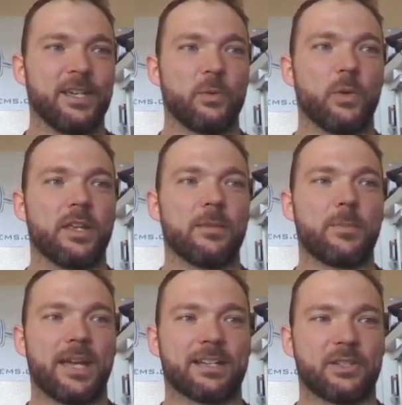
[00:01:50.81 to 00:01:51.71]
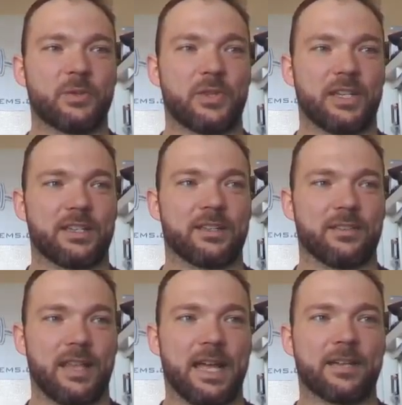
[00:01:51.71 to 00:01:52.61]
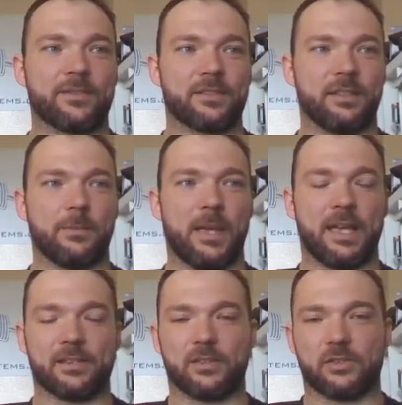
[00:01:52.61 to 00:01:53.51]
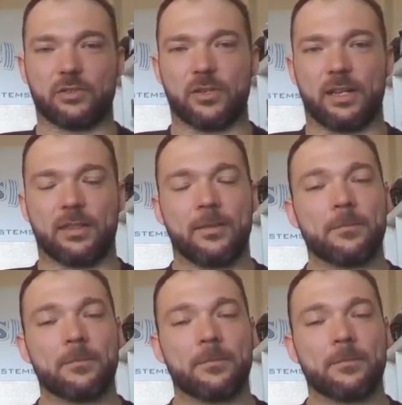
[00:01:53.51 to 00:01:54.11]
What impact do you think lack of sleep has on strength?